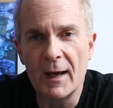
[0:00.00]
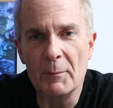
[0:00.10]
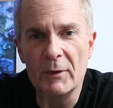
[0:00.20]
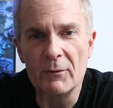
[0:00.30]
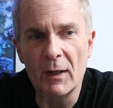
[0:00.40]

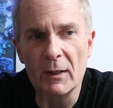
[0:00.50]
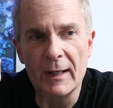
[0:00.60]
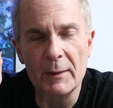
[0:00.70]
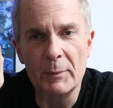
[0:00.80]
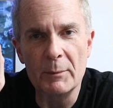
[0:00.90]
I've been following a
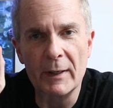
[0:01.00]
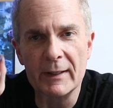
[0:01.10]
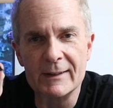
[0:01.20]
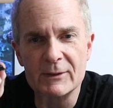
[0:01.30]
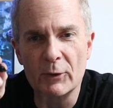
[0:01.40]
lot of people
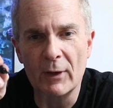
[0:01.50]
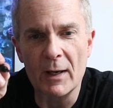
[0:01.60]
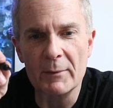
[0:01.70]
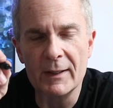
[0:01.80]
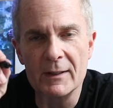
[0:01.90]
on
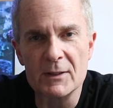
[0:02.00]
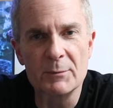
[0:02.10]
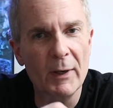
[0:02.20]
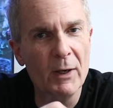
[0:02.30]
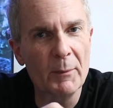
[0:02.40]
Instagram that
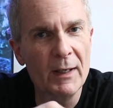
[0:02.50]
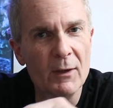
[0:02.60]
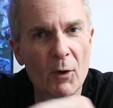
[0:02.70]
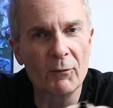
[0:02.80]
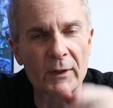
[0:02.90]
inspire me
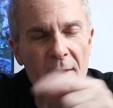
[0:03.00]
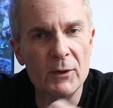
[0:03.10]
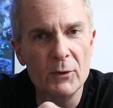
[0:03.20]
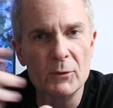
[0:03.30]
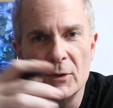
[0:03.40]
and hopefully you
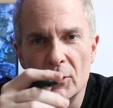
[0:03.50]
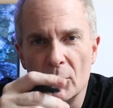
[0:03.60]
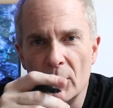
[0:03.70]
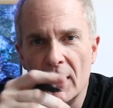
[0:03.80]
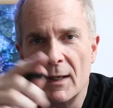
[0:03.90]
do
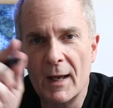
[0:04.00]
too.